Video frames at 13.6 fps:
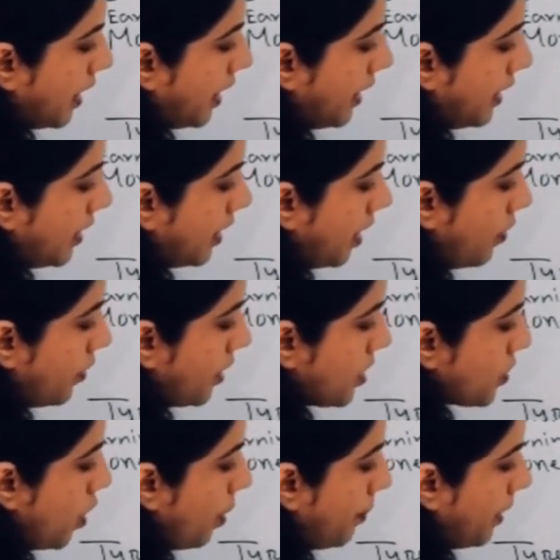Current account
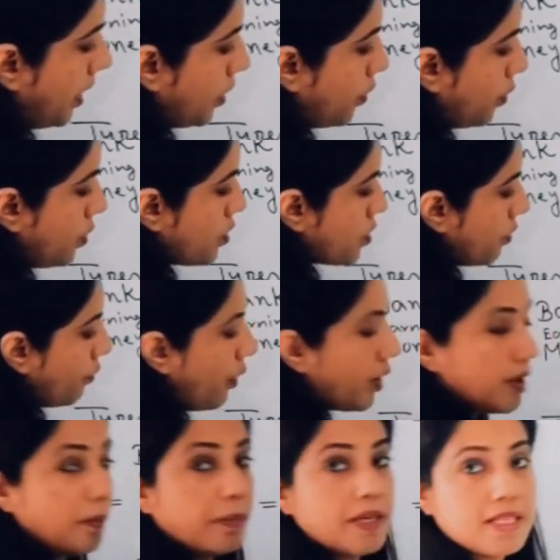is normally used for
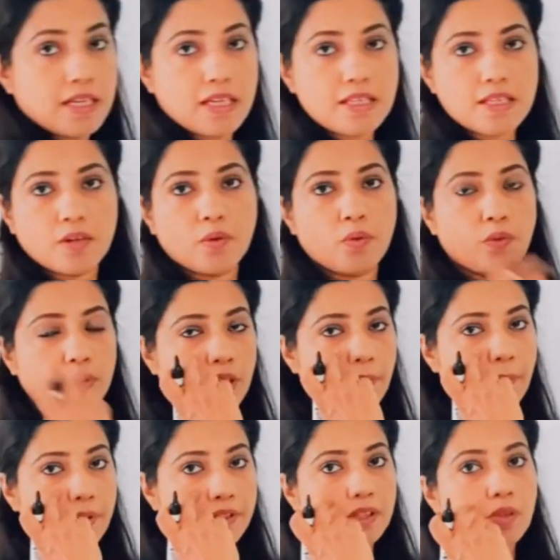the business, the
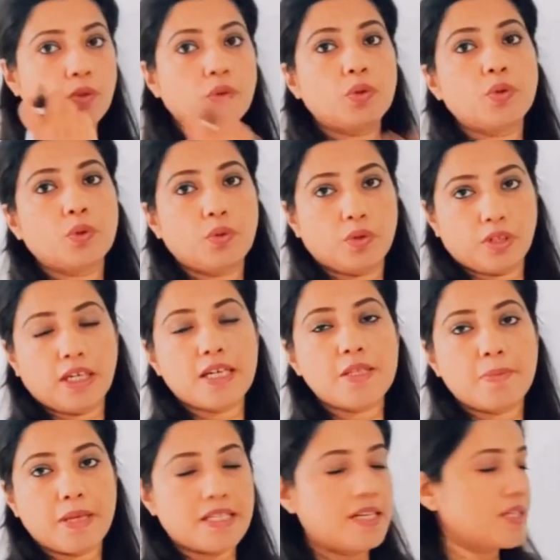person who
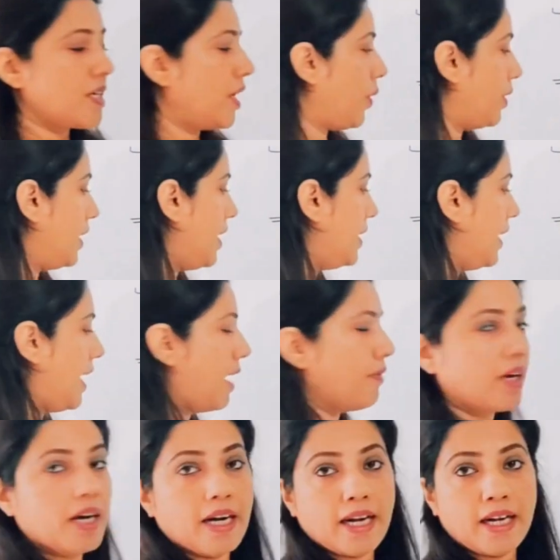does business and all that, they have
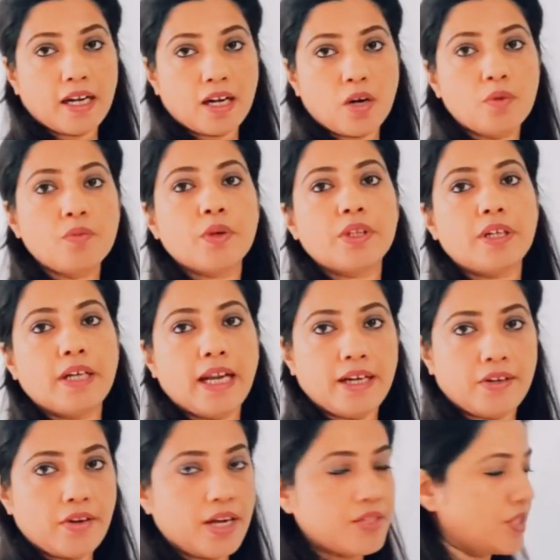a current account for the
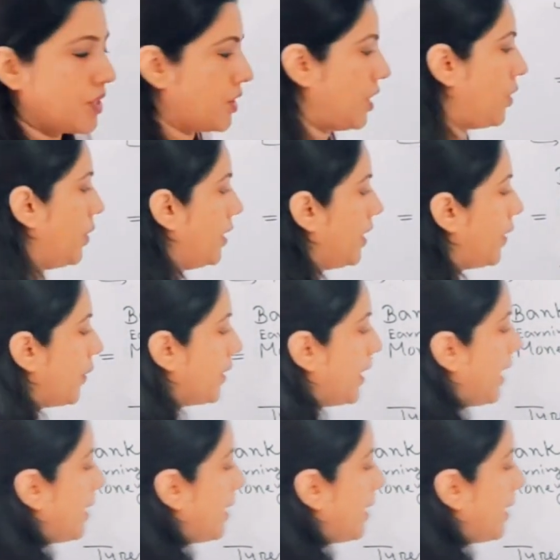daily transaction and all